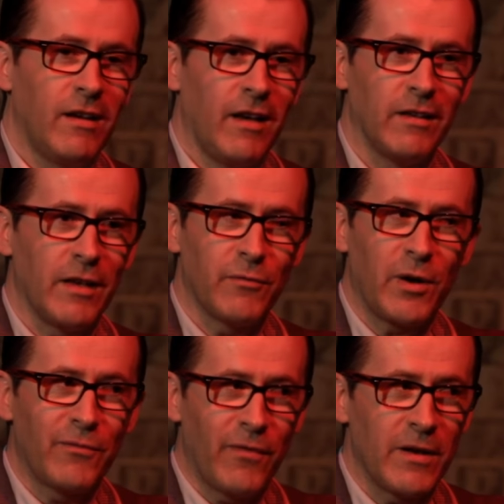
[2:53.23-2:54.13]
They have
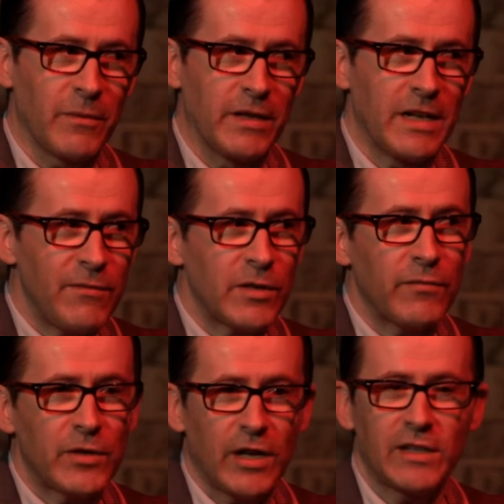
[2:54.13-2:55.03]
great fun with it, even
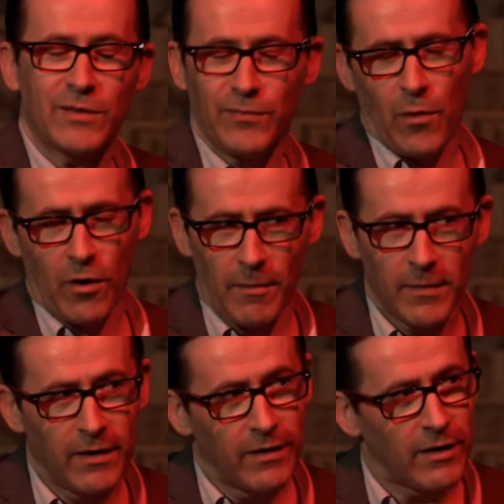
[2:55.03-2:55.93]
if it takes the form
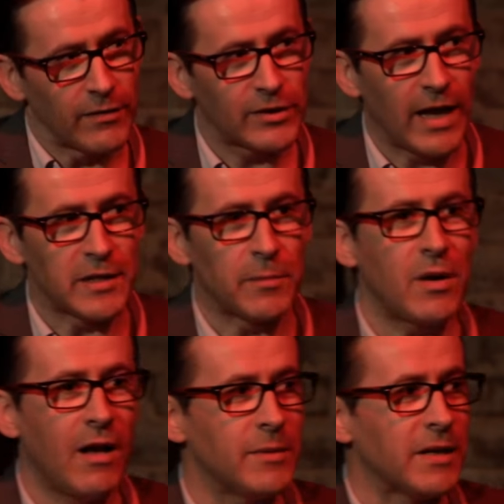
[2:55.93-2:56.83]
of stand-up
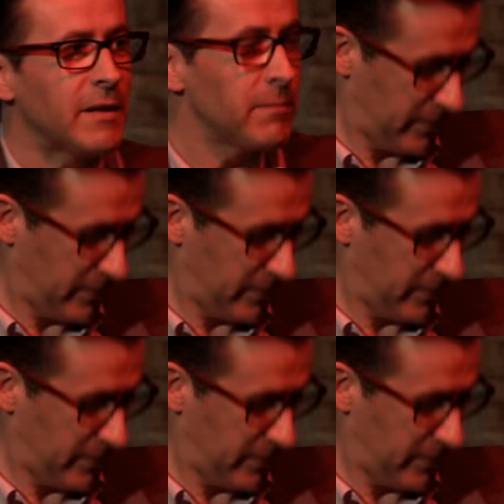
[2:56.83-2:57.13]
comedy.